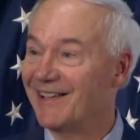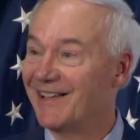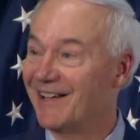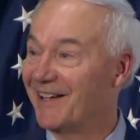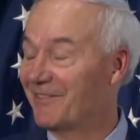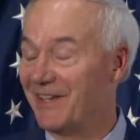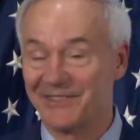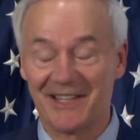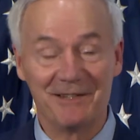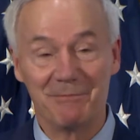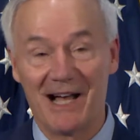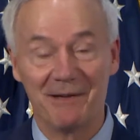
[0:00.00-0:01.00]
that
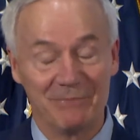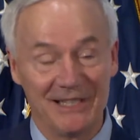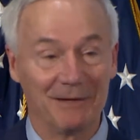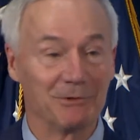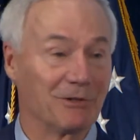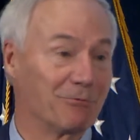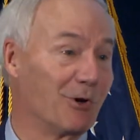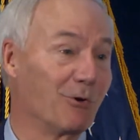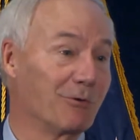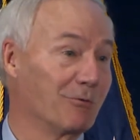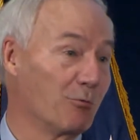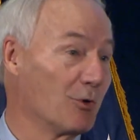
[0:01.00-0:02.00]
they might be able to
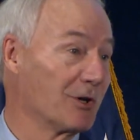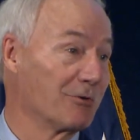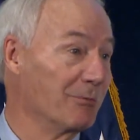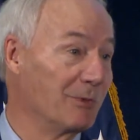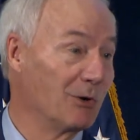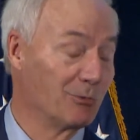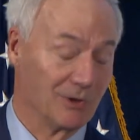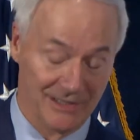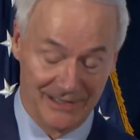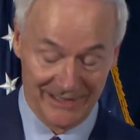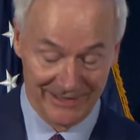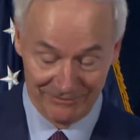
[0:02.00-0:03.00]
work
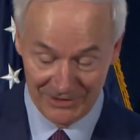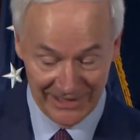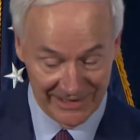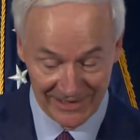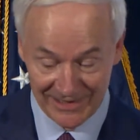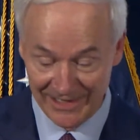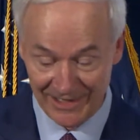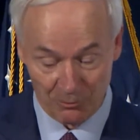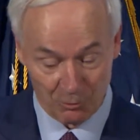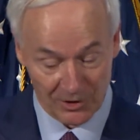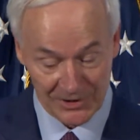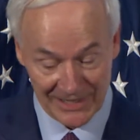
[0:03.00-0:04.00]
remotely if needed, and it
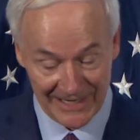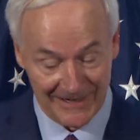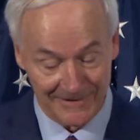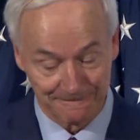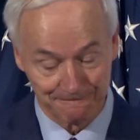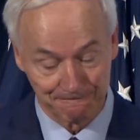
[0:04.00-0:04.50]
works out.